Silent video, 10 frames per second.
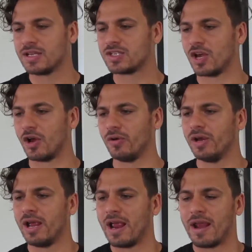So
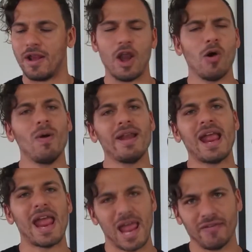no one
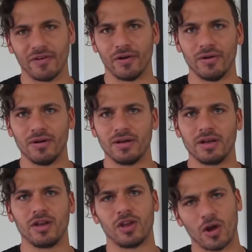ever
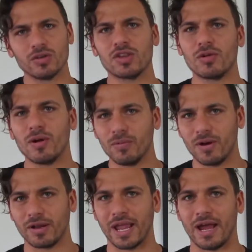goes through a
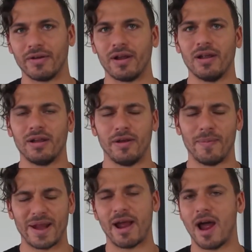workout, no
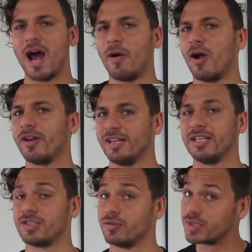matter how hard it
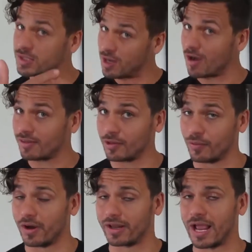is to start the
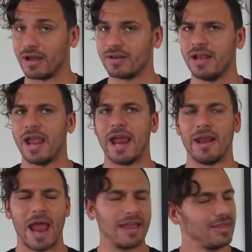workout, and
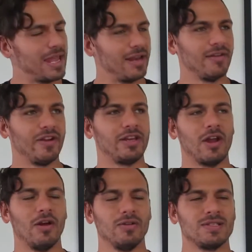at the end of it
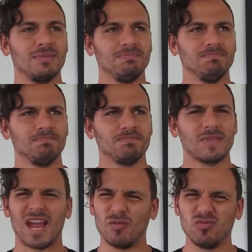goes,
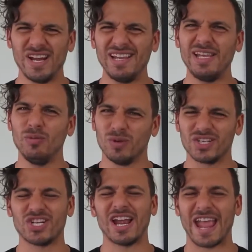I really wish I